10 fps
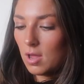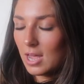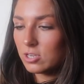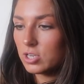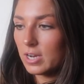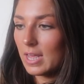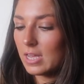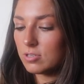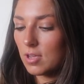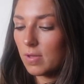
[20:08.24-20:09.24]
a lot
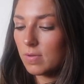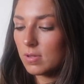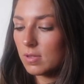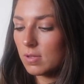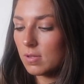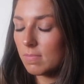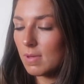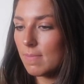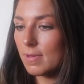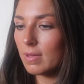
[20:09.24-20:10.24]
actually, so
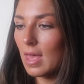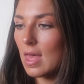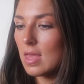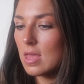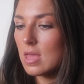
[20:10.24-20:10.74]
maybe I'll get